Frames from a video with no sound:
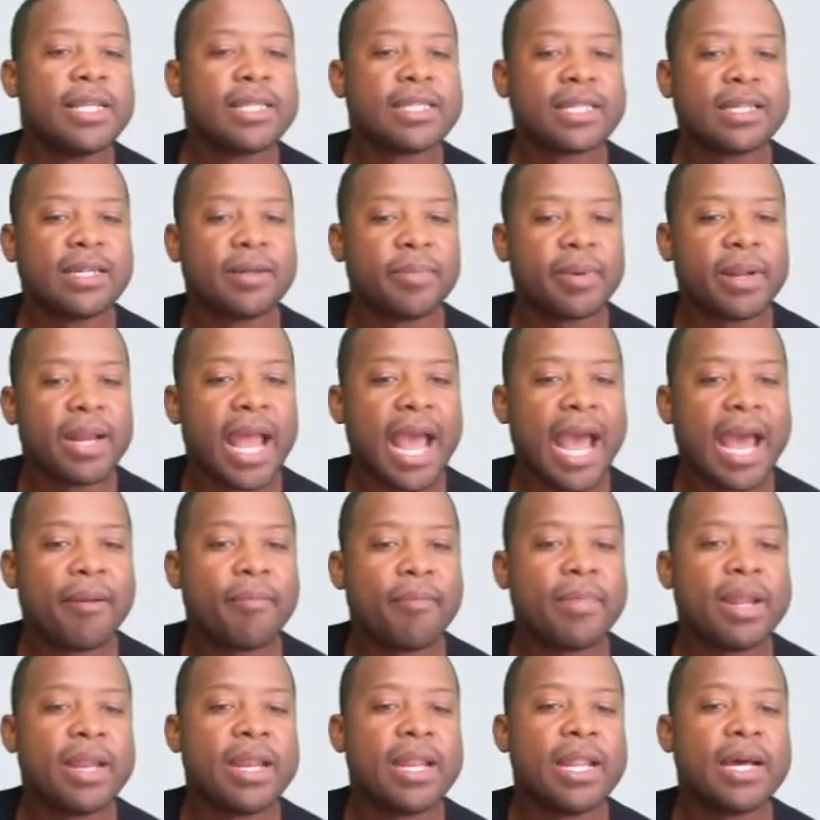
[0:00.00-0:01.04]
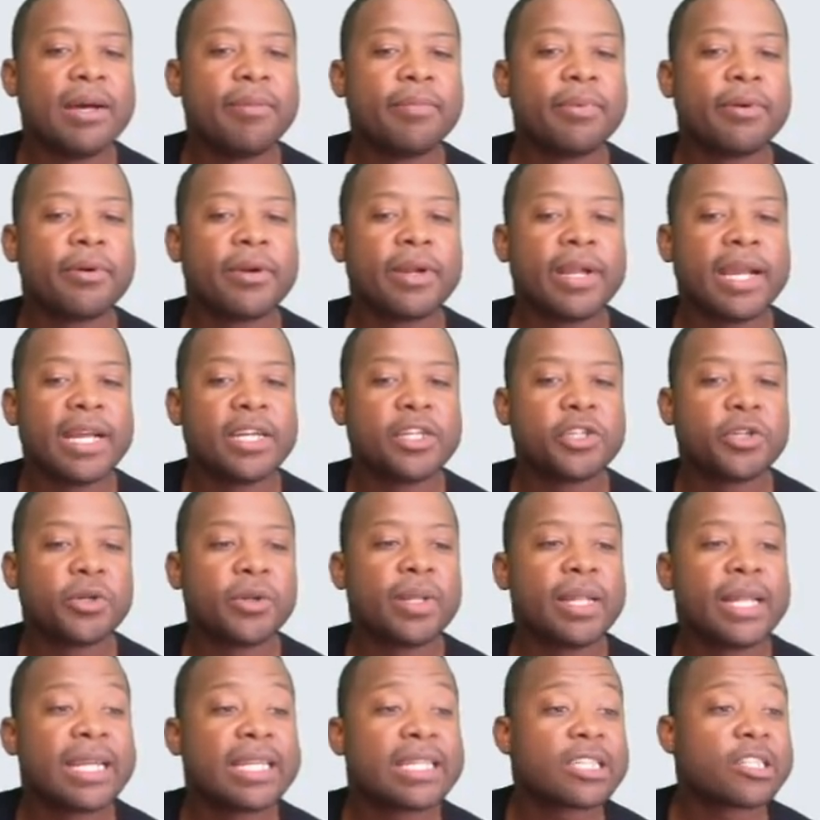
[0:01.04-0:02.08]
set up an admin number, get
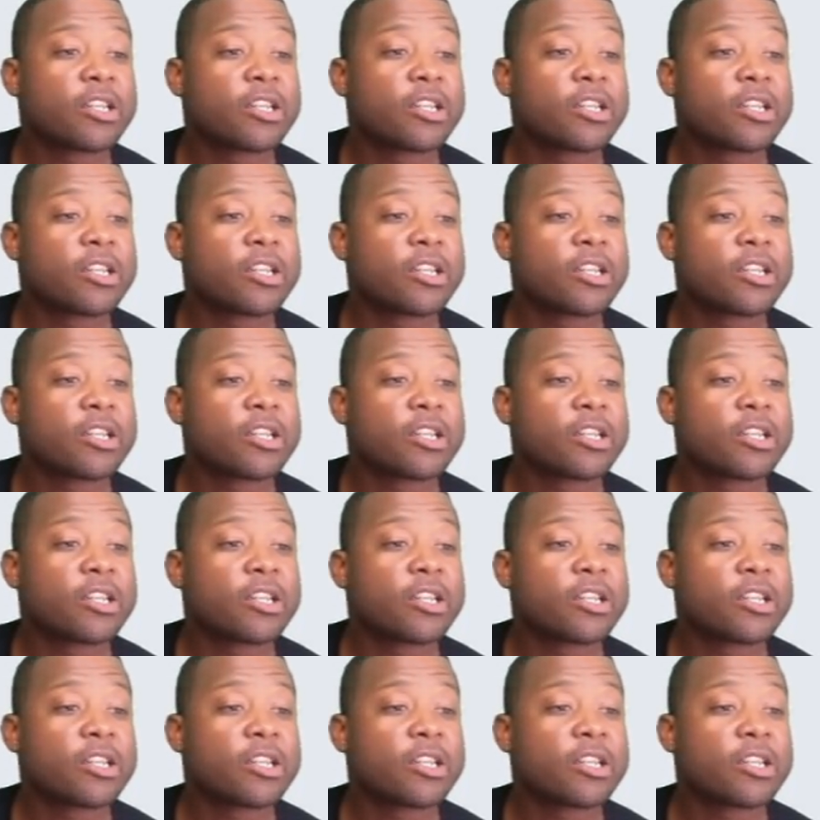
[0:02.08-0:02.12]
your link,